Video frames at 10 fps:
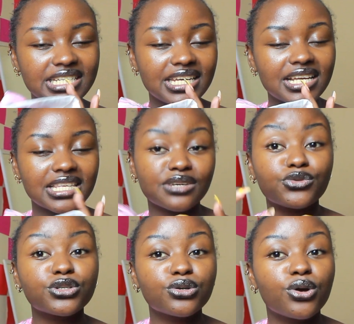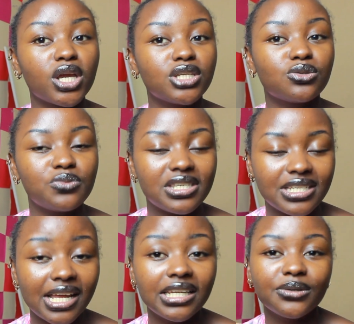here that I'm also going to be
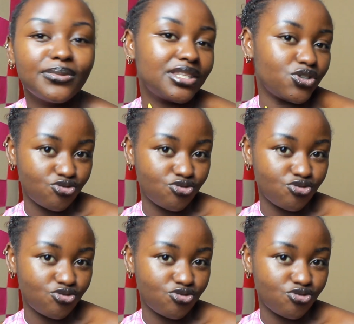styling with the